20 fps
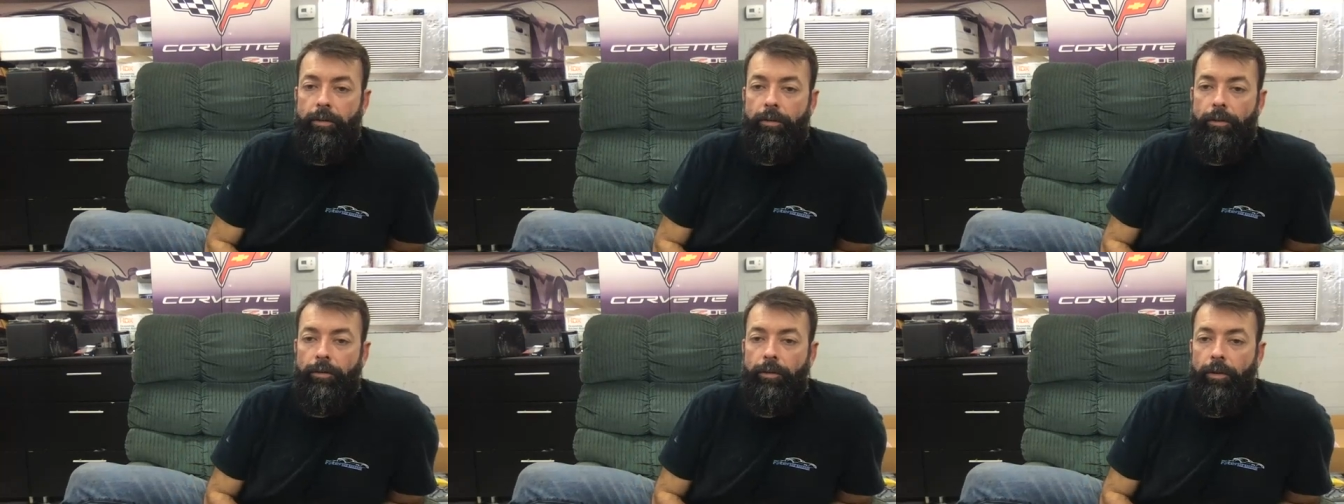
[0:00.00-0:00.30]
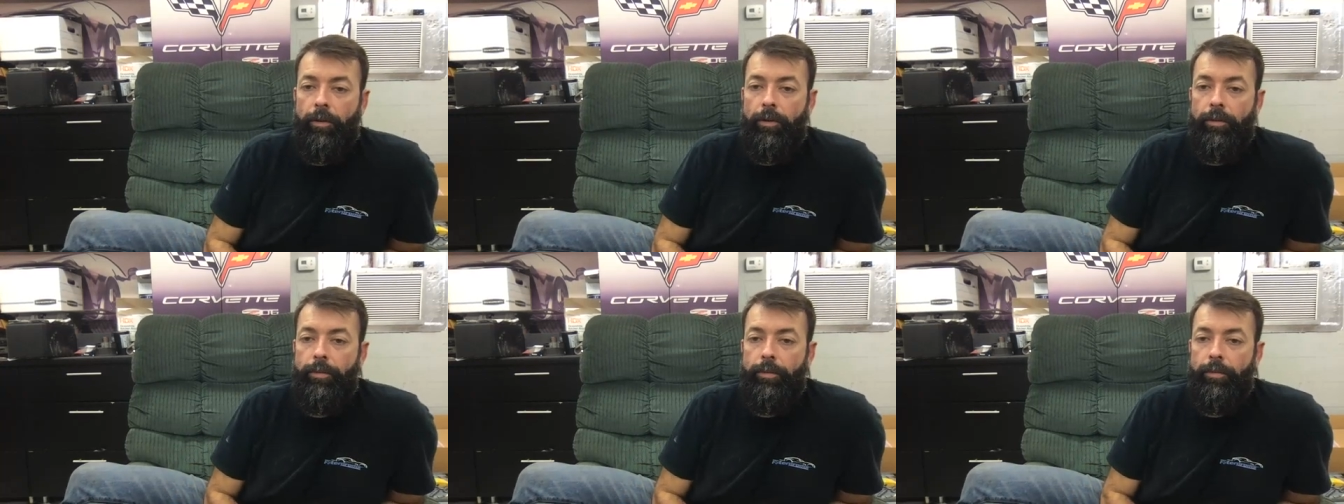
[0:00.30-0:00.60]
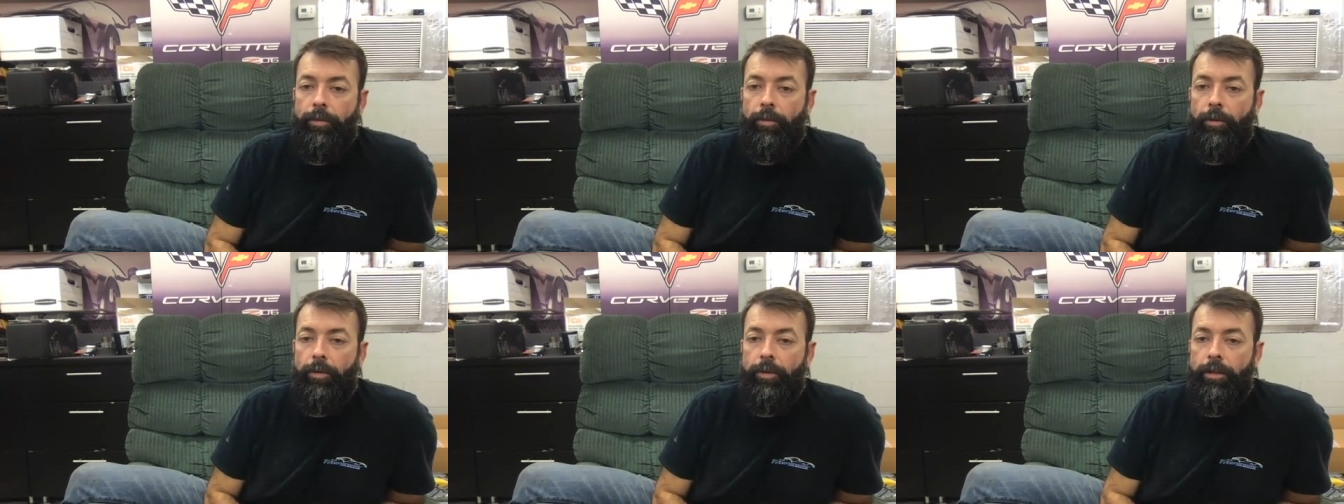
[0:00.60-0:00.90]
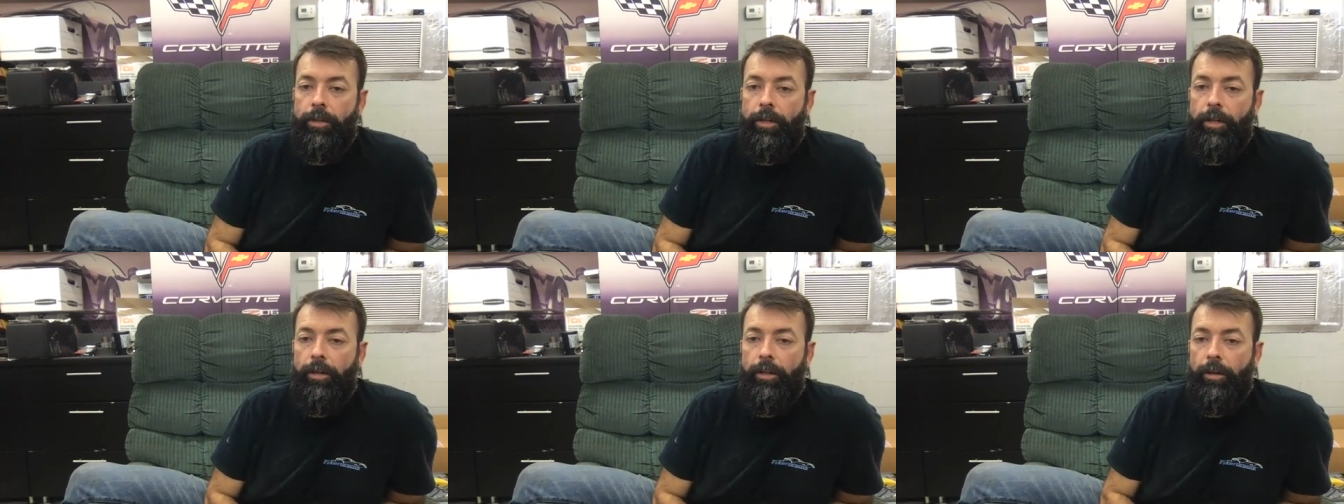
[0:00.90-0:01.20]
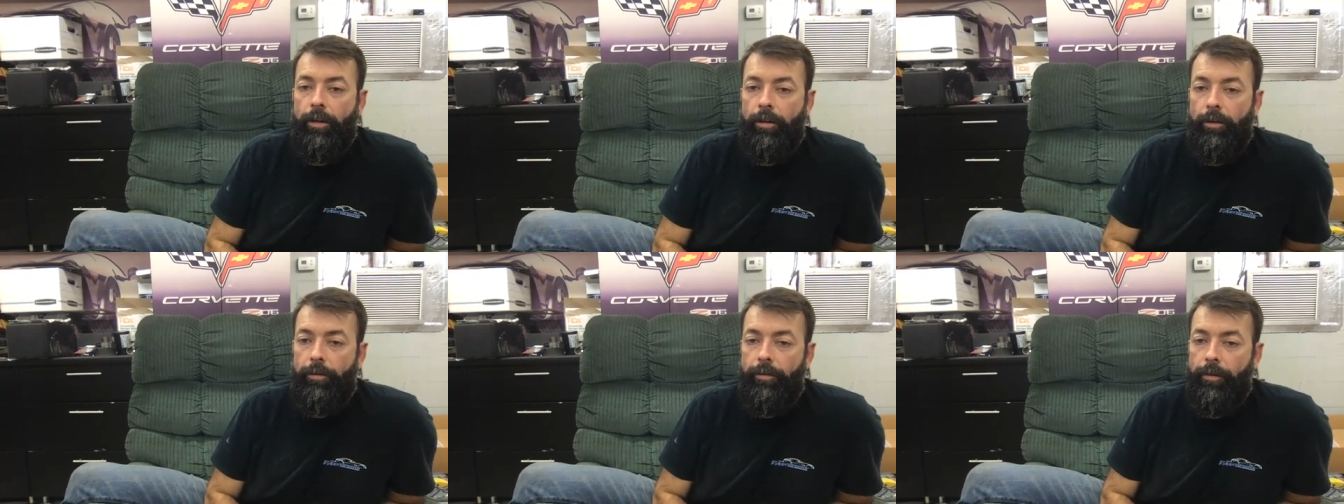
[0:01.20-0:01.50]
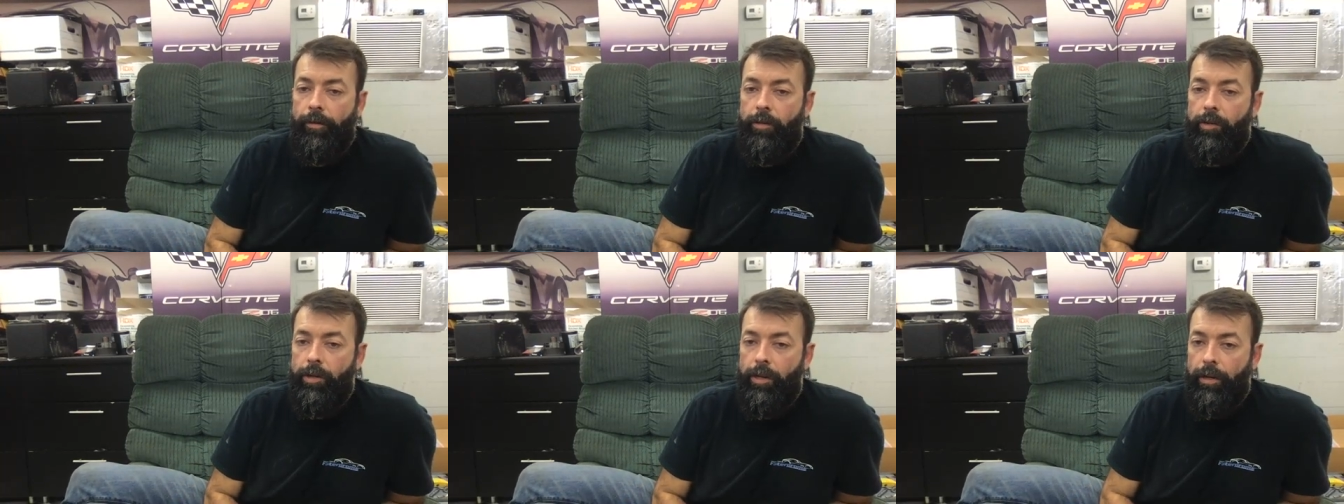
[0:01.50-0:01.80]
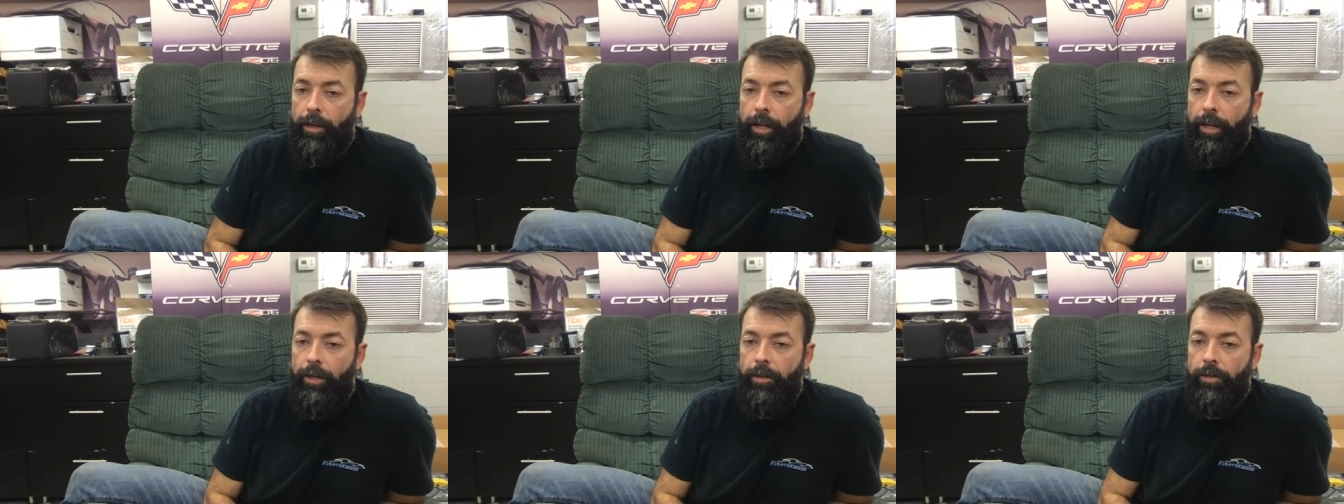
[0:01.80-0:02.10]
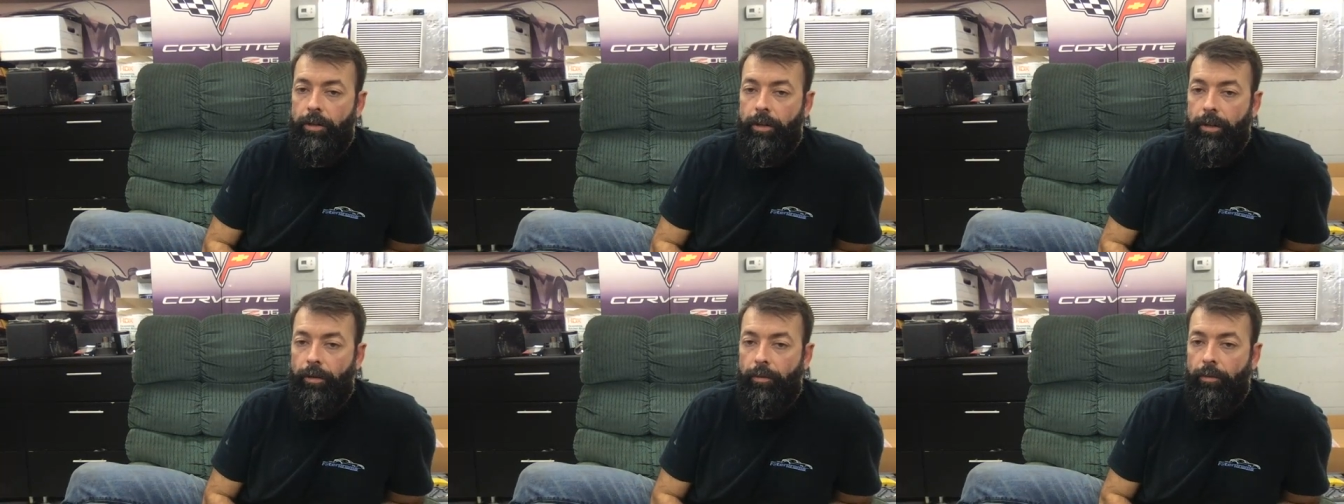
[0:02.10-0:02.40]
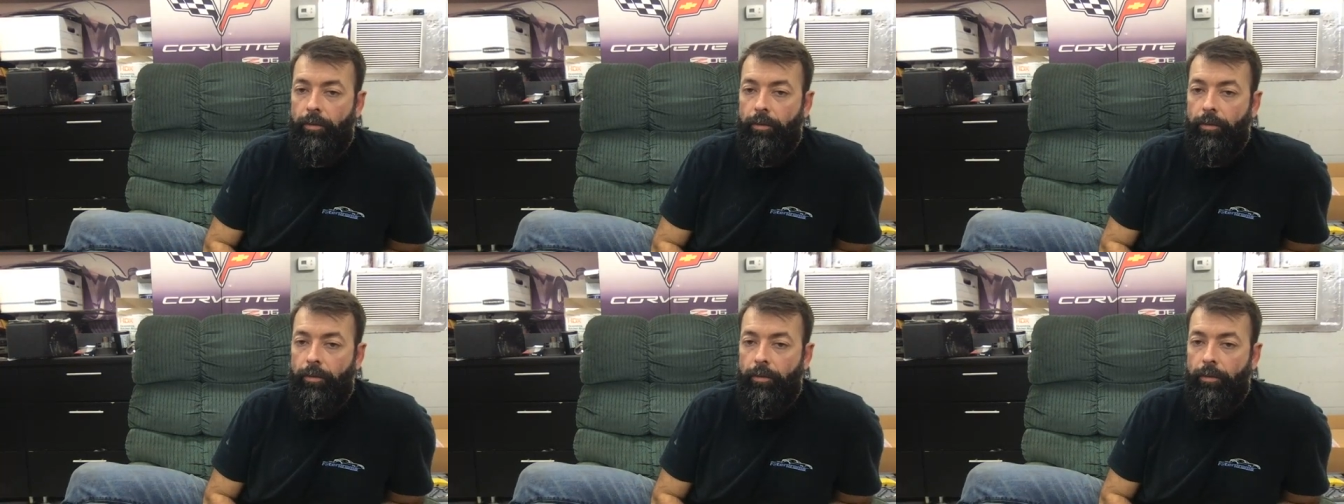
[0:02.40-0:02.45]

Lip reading: with full long-term sport to take the 150 shot occasionally.